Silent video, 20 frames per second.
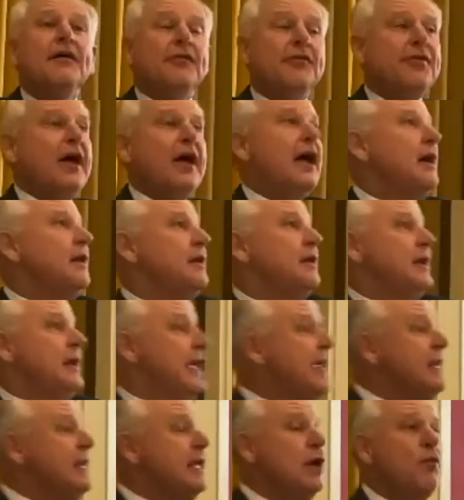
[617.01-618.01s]
than
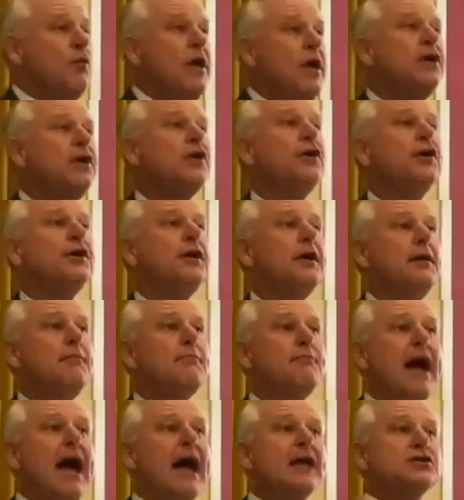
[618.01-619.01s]
any we could
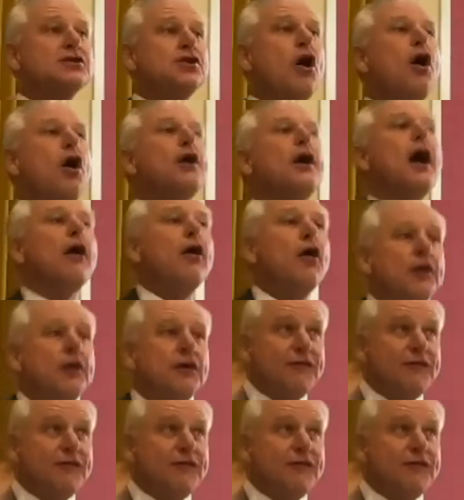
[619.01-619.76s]
imagine on our own.